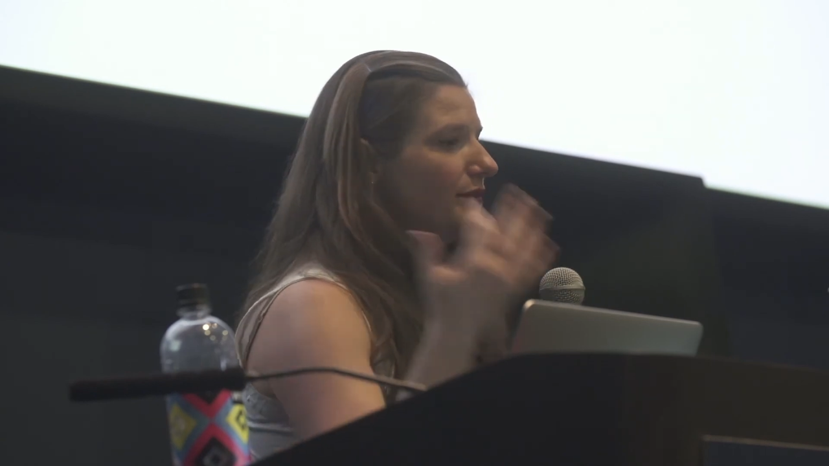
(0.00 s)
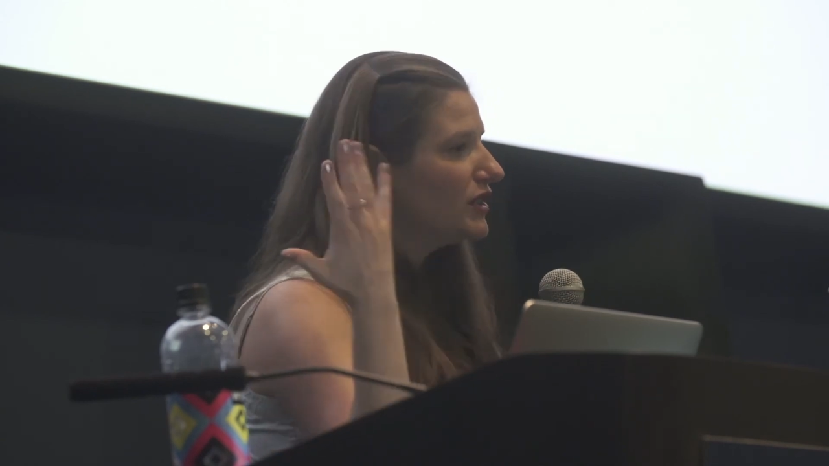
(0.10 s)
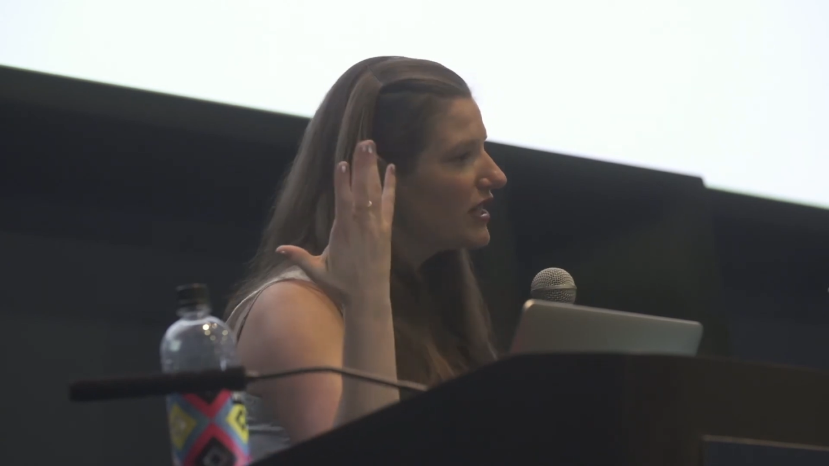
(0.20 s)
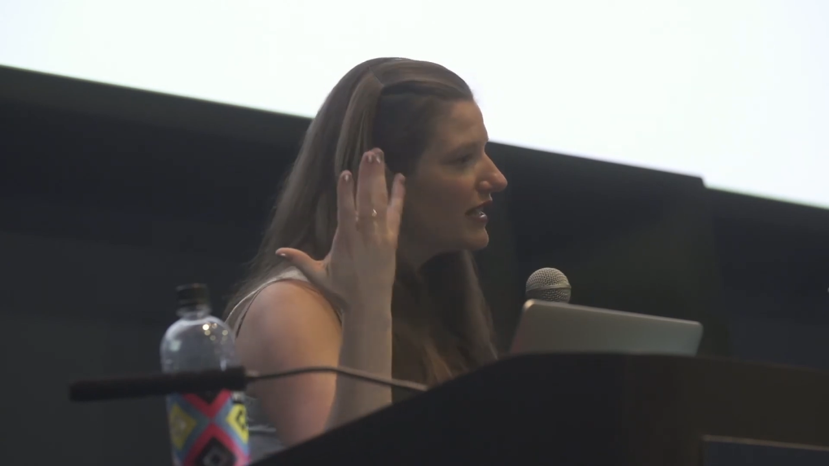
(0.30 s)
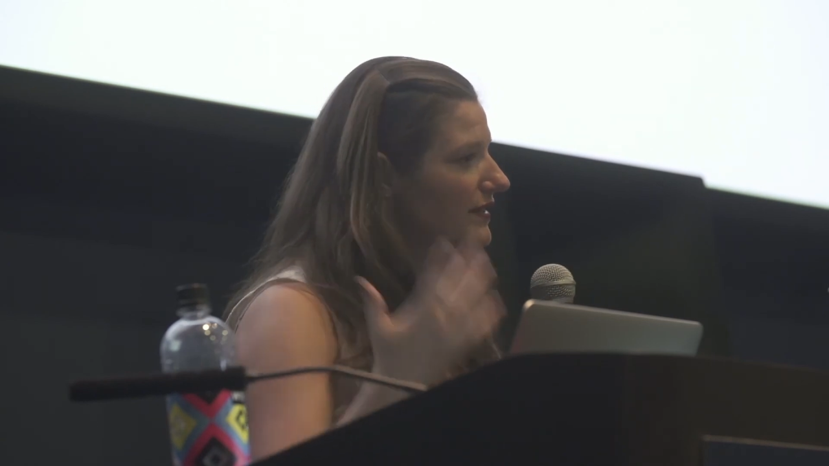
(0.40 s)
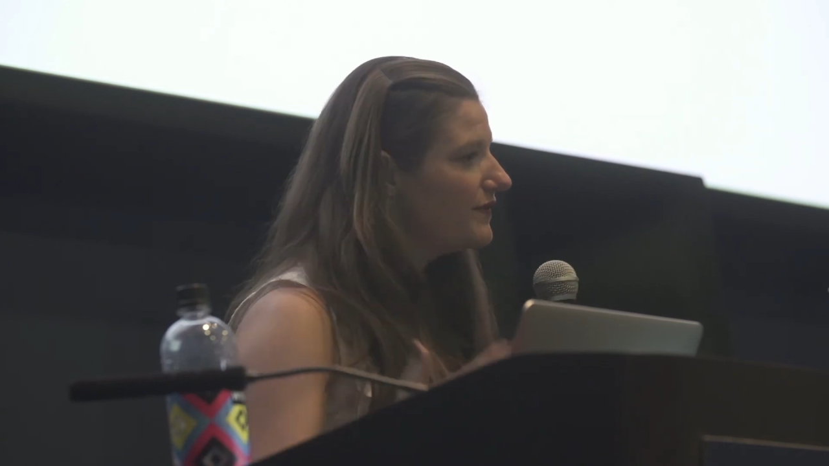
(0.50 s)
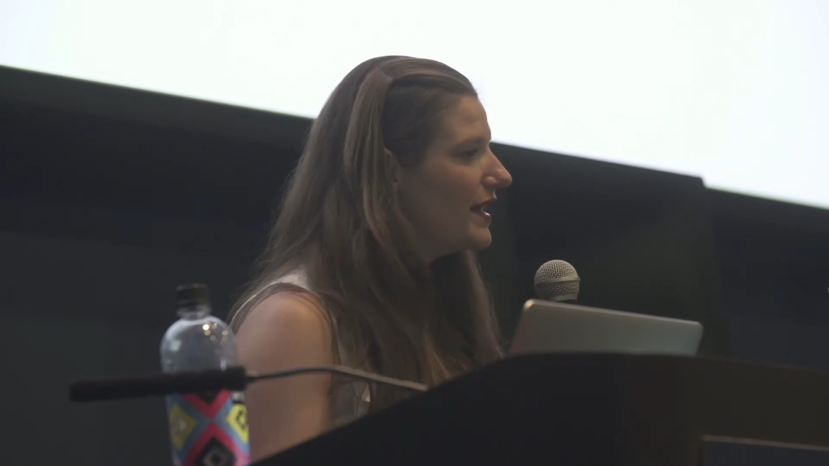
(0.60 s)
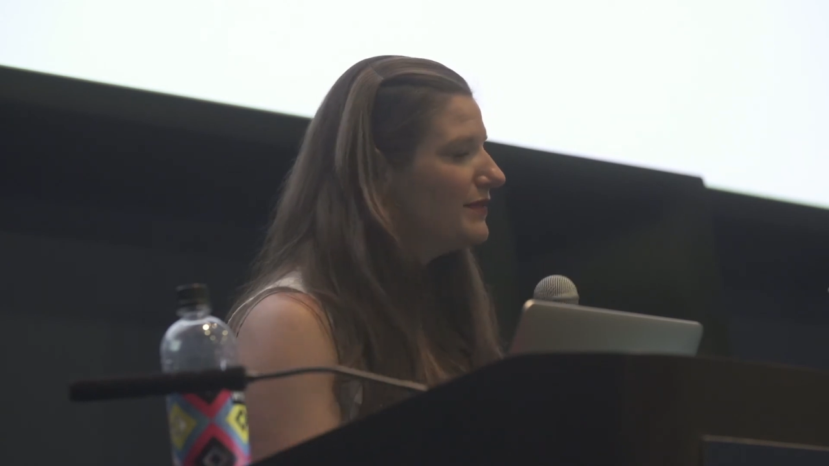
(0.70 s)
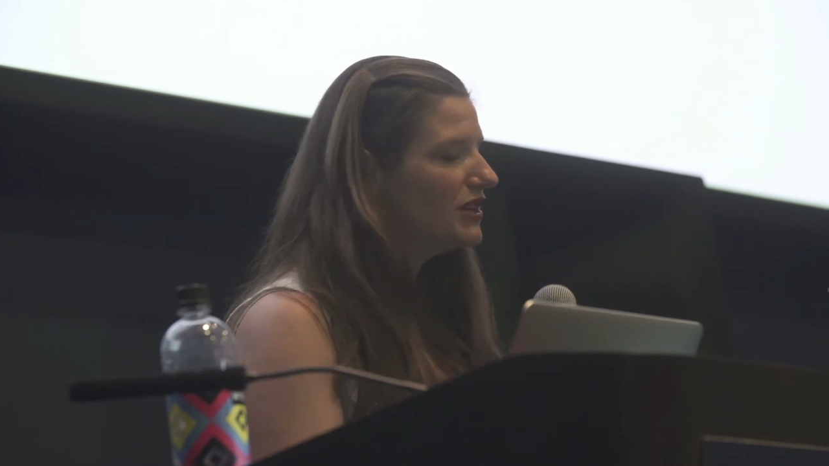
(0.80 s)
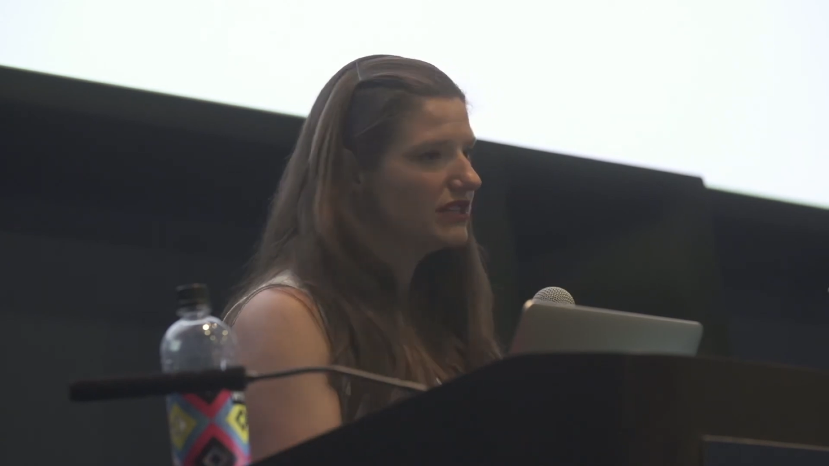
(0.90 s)
There's lots of
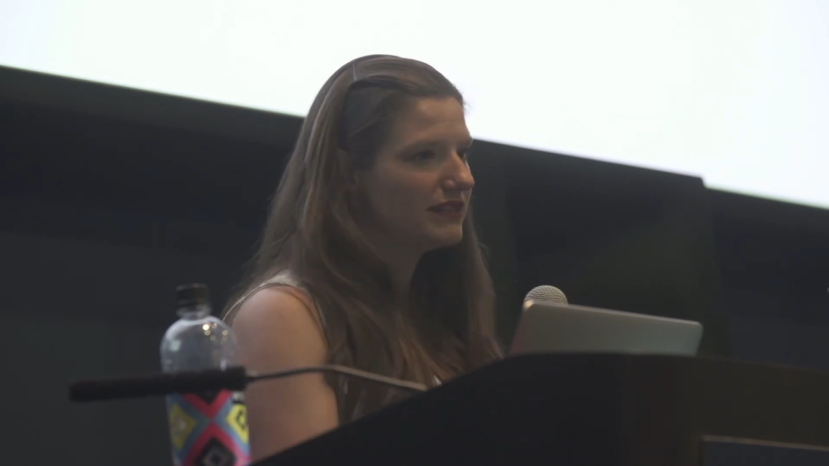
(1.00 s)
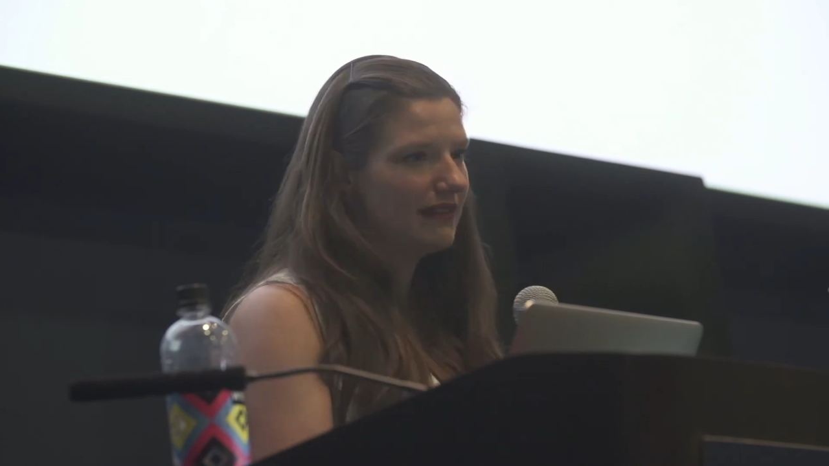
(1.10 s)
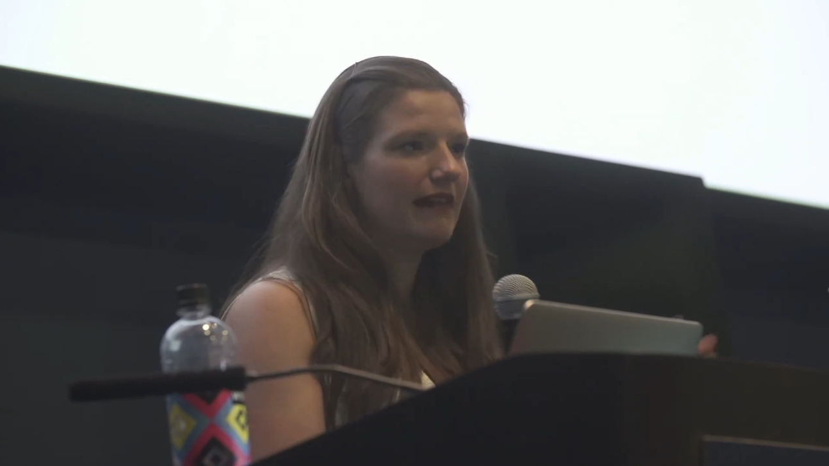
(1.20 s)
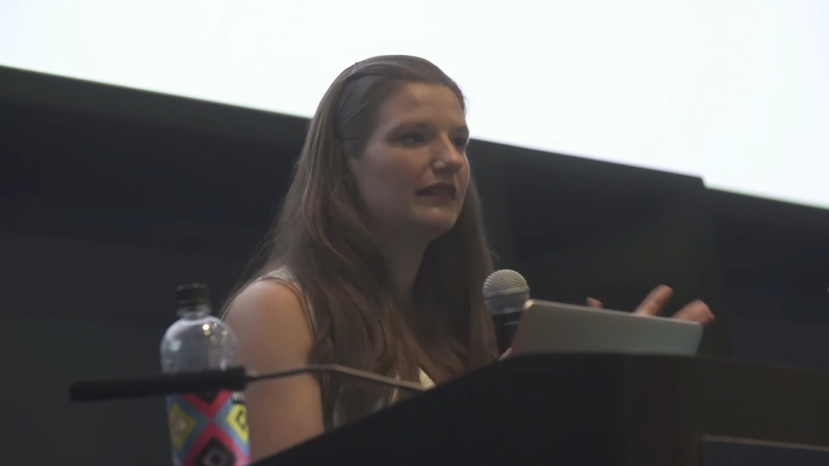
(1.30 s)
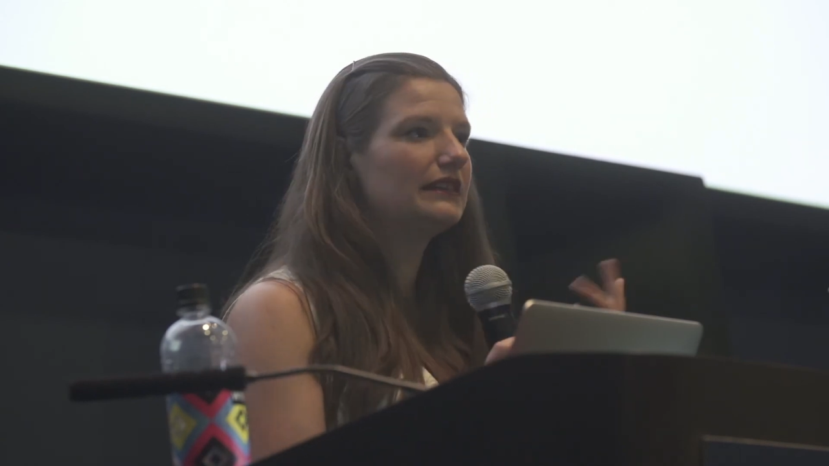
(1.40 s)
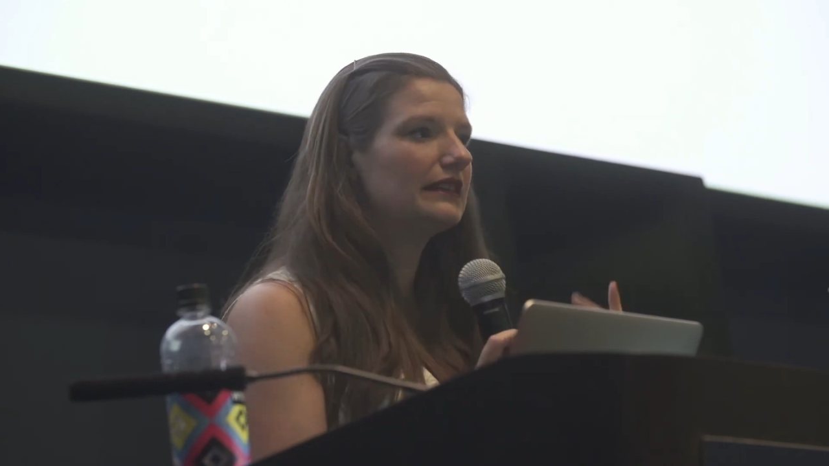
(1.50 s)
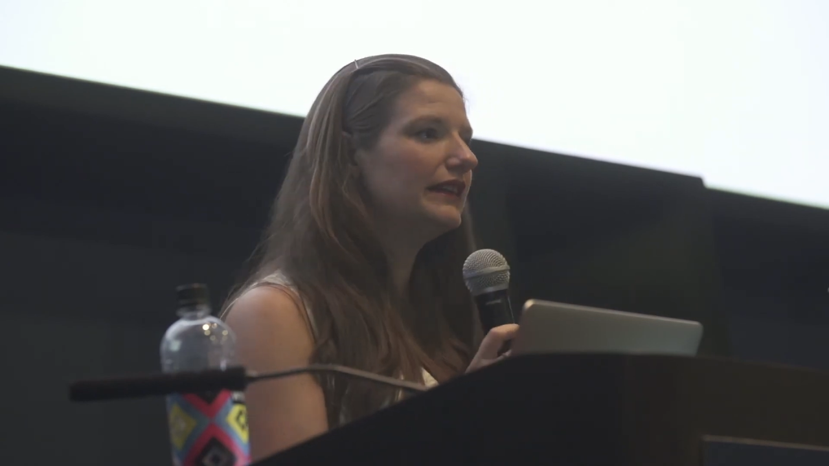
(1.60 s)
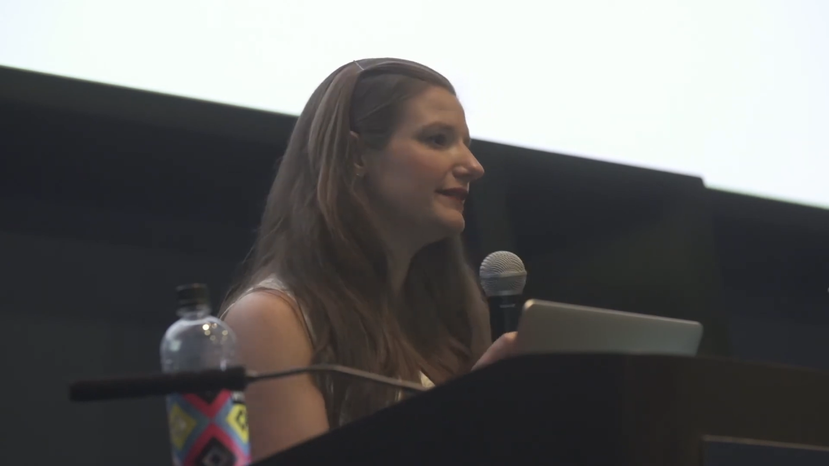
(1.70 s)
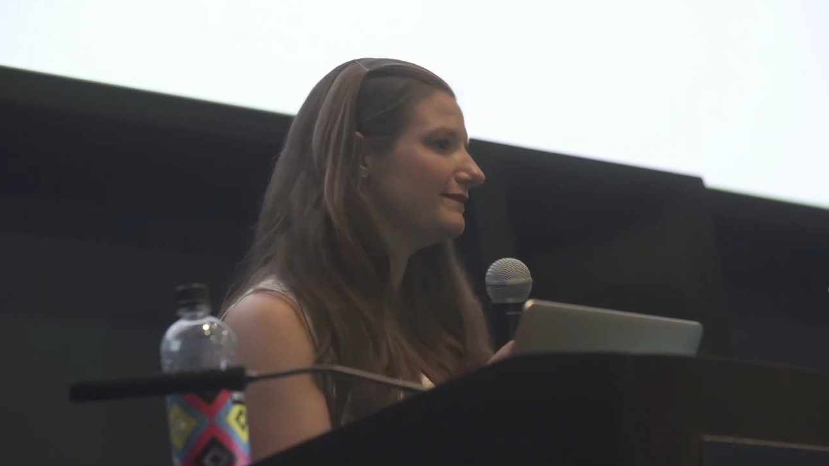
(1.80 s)
them. There's Calendly